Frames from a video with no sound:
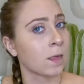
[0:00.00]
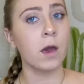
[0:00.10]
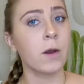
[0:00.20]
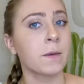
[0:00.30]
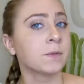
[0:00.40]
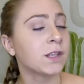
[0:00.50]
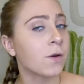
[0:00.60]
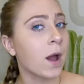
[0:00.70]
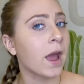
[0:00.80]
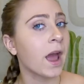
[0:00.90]
Okay,
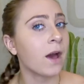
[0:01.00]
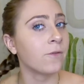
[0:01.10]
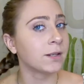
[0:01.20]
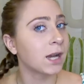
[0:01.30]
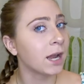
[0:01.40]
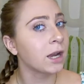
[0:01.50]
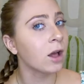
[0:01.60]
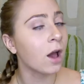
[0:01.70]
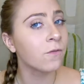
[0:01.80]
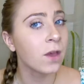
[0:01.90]
so I have tied it
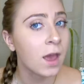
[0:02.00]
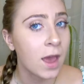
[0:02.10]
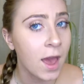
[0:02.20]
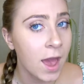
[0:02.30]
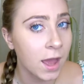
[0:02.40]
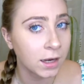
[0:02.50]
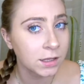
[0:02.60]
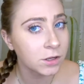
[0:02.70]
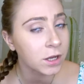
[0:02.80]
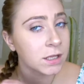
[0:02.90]
off. And
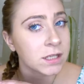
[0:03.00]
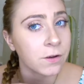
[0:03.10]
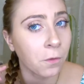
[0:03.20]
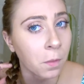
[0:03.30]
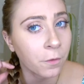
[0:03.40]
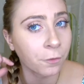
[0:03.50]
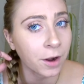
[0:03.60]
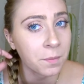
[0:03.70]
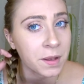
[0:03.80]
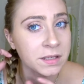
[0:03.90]
as you can see from the
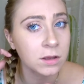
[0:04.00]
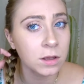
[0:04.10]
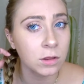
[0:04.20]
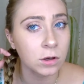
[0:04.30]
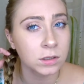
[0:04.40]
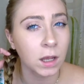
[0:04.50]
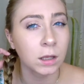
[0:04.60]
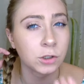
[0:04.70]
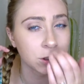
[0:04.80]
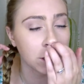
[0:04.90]
front, it basically looks
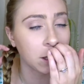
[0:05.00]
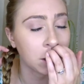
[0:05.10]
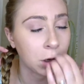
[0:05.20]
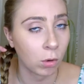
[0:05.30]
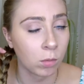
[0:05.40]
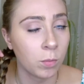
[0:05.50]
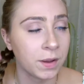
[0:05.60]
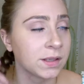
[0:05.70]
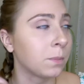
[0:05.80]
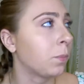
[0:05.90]
like just like a normal
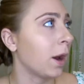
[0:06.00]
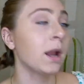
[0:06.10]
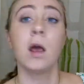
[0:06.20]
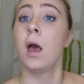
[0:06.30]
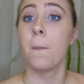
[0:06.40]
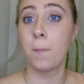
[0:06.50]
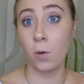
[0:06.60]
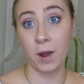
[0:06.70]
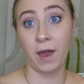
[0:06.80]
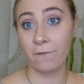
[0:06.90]
basic braid.
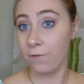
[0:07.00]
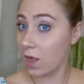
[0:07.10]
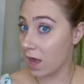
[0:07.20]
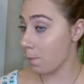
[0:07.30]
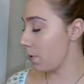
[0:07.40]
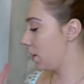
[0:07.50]
But when I flip,